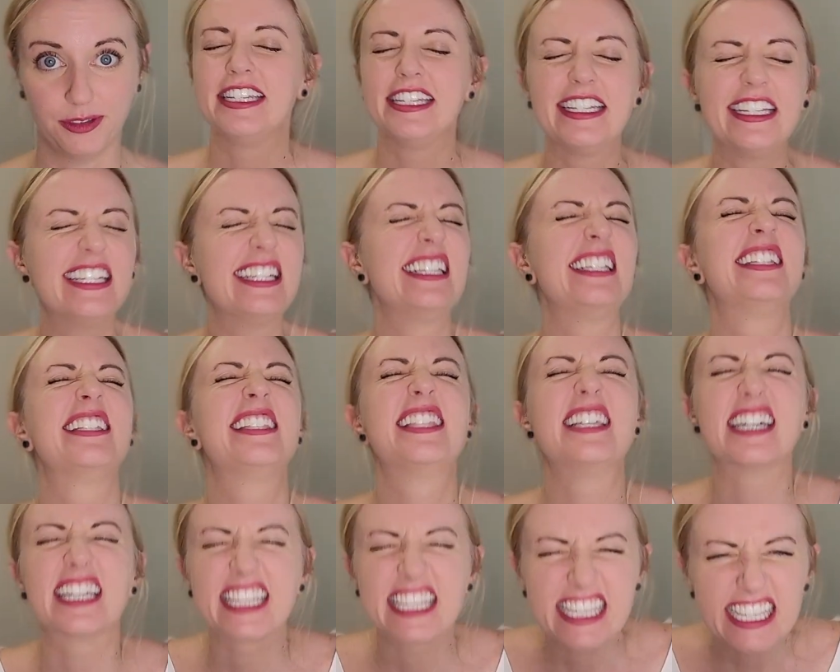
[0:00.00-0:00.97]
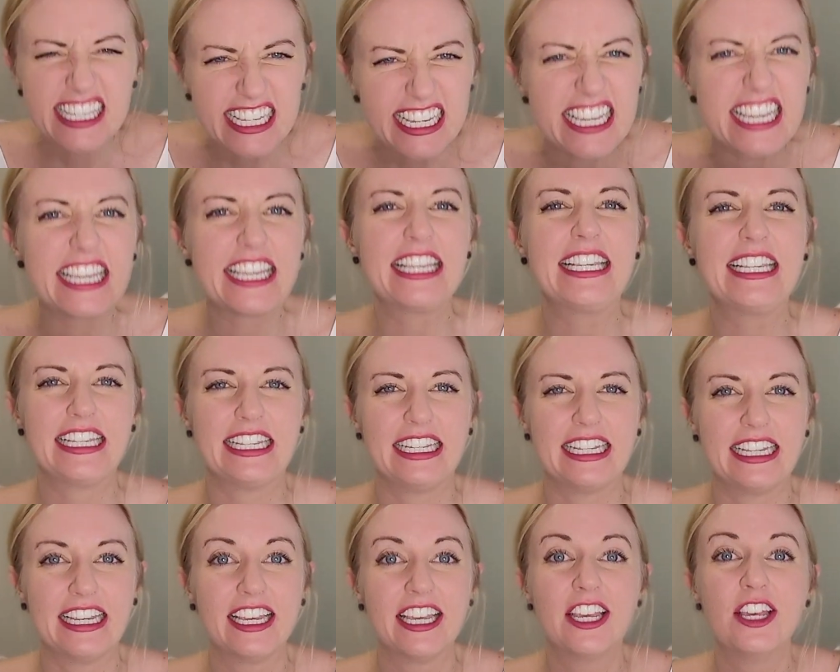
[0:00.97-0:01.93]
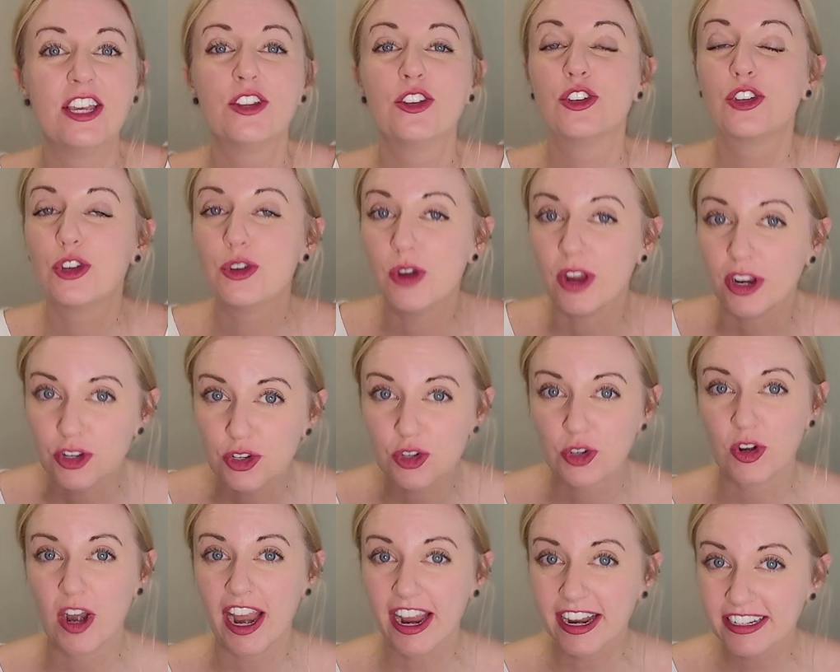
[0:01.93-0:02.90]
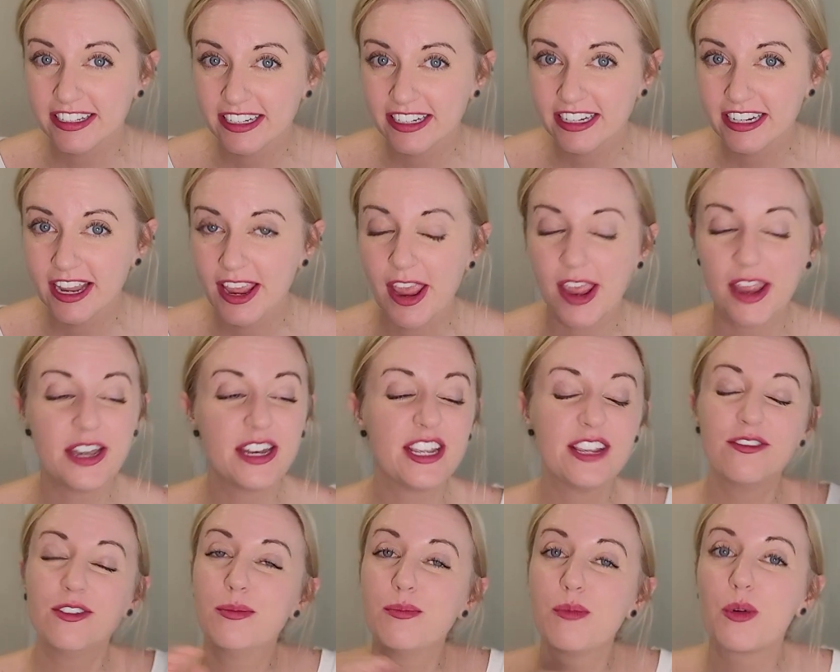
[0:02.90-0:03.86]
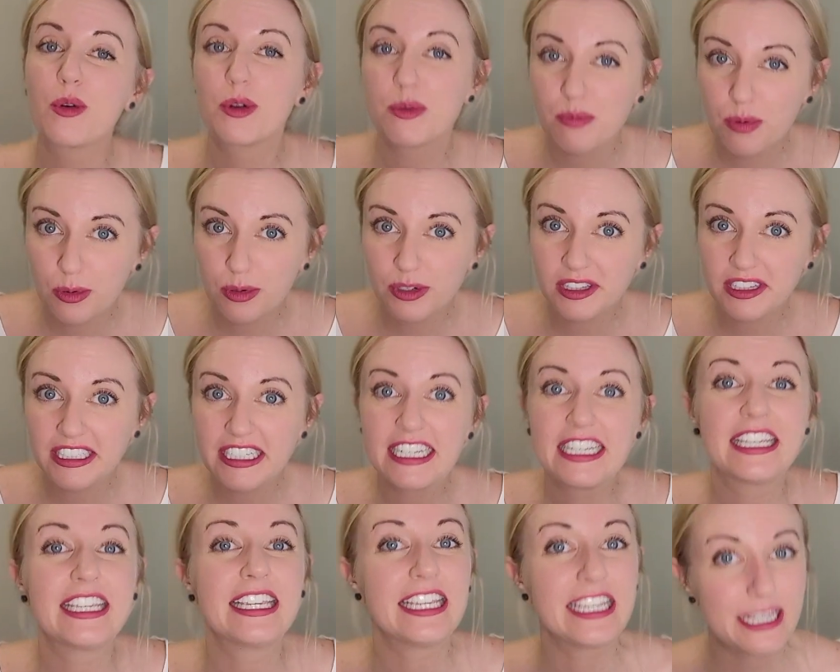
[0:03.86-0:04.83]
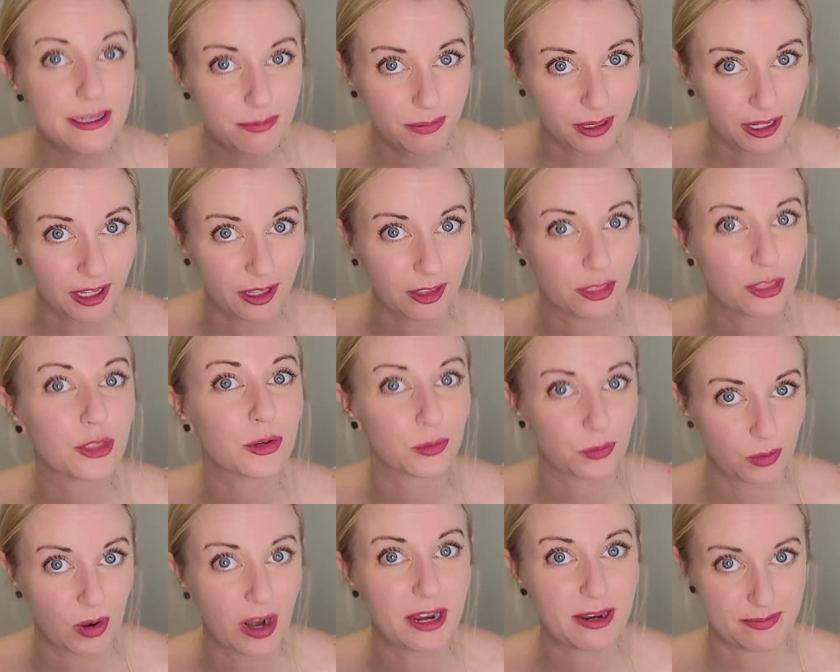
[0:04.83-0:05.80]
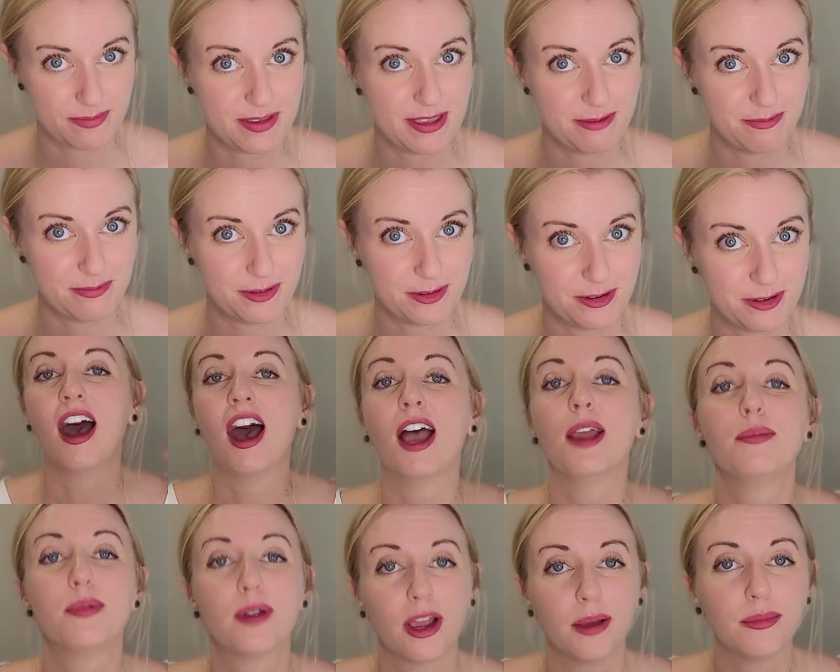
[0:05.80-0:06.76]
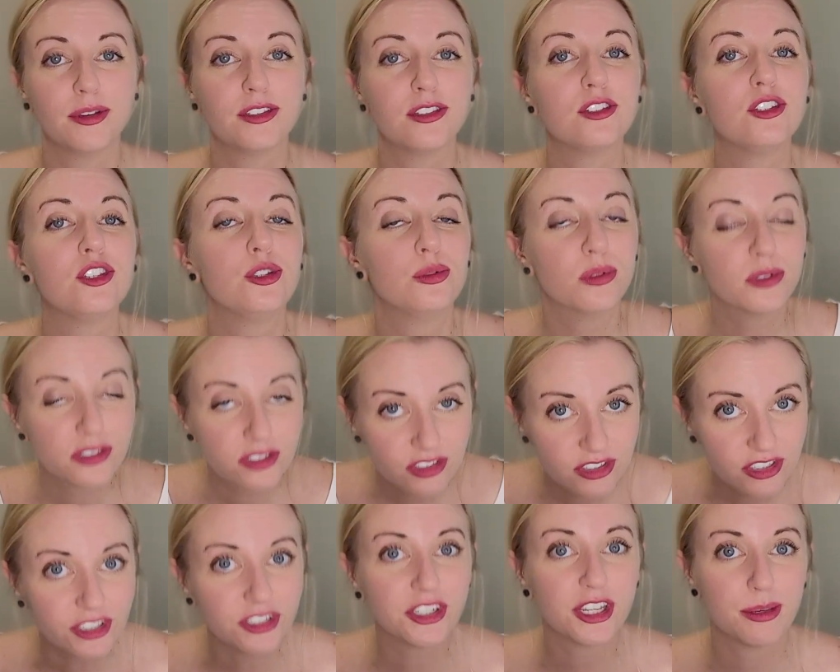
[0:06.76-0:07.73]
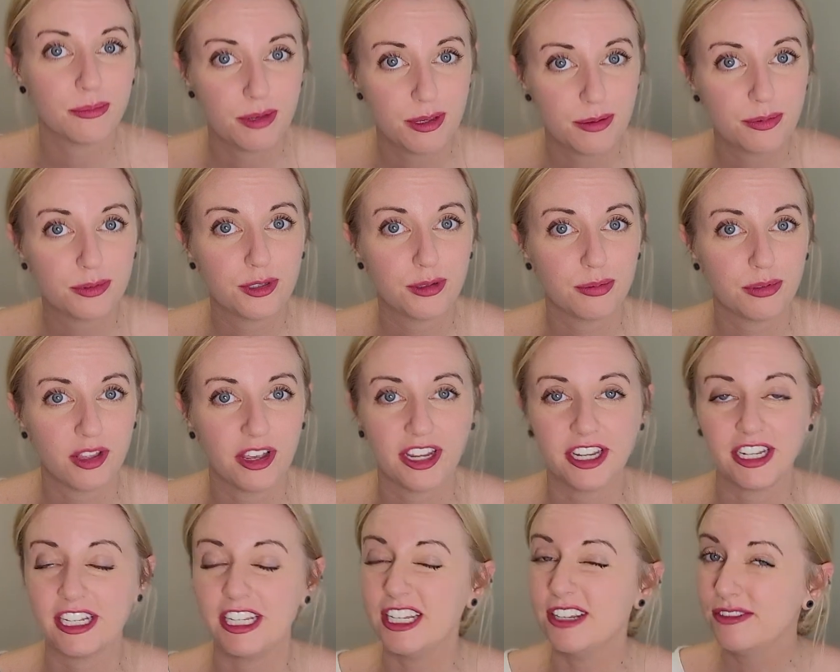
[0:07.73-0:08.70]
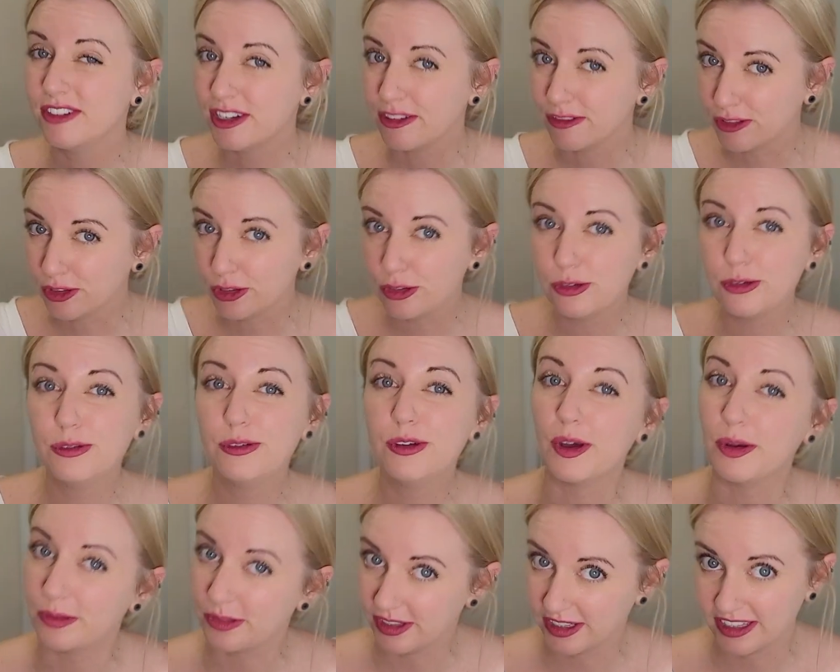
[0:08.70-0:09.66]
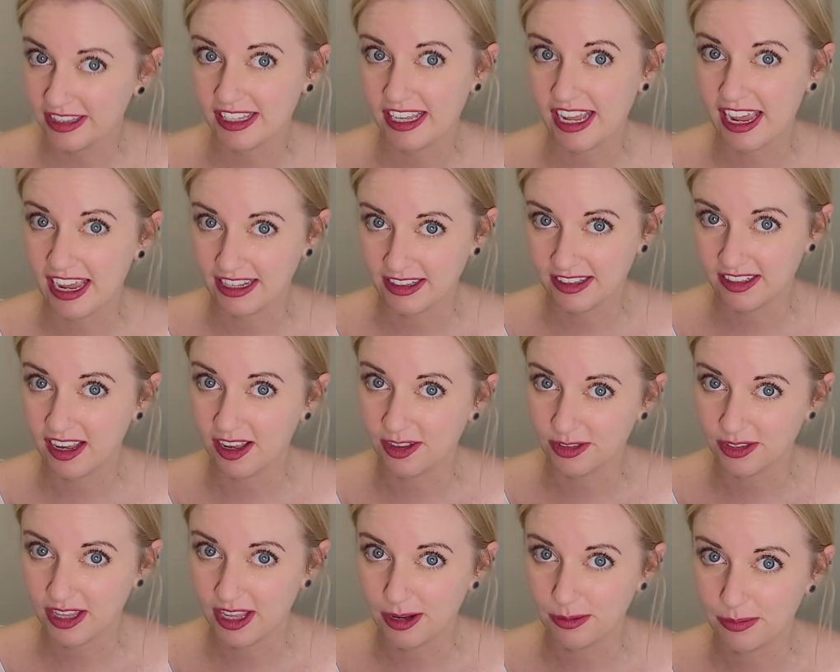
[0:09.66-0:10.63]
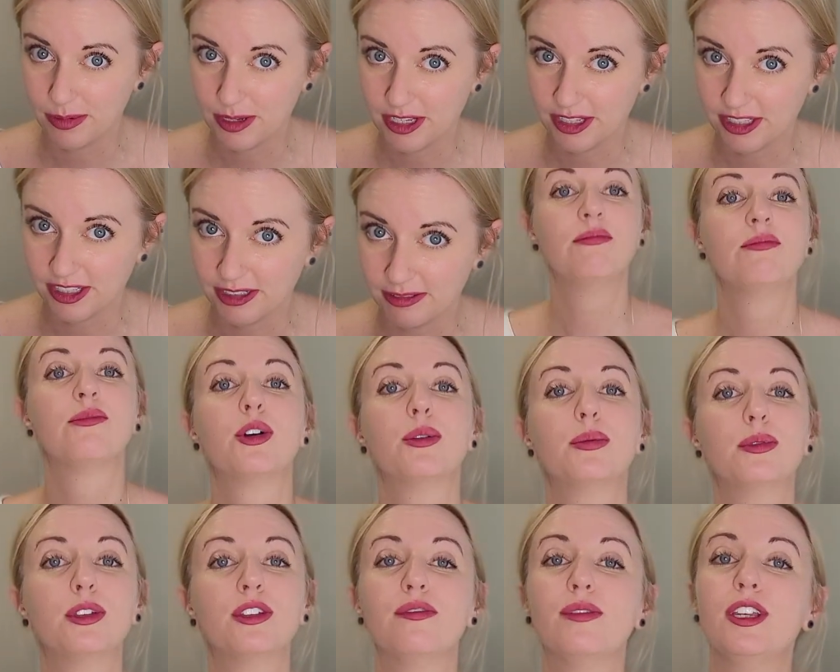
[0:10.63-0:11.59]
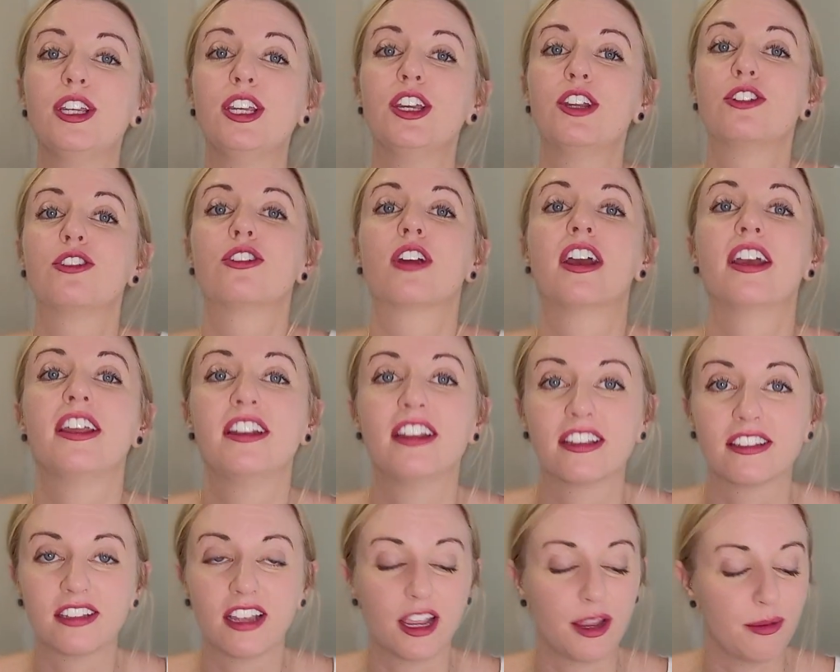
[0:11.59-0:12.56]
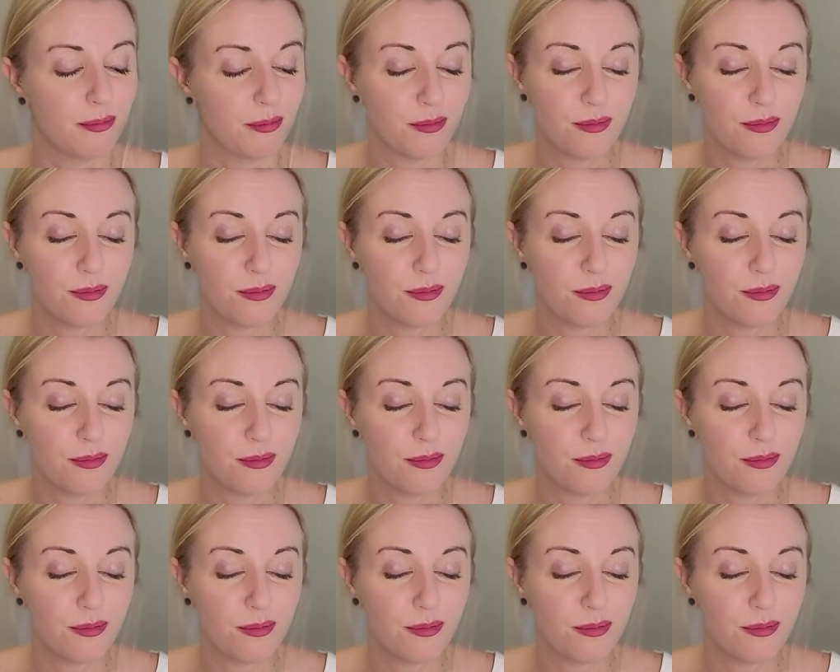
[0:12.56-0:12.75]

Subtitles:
It is the key to attracting and, even more importantly, keeping the right people. I promise you will still get people applying even if you don't think the ad sounds that appealing. Don't believe me? Try it next time.